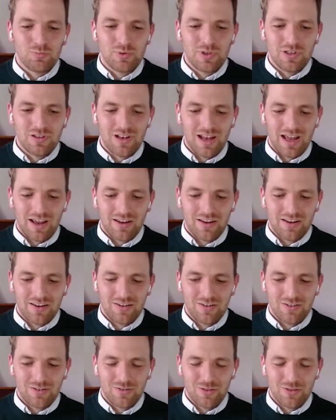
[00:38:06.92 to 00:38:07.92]
be like
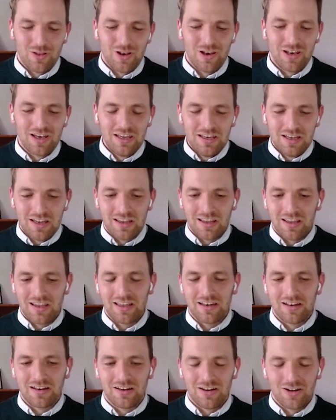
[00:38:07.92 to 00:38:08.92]
the leading
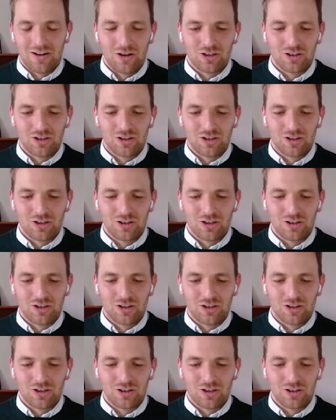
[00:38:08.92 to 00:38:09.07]
in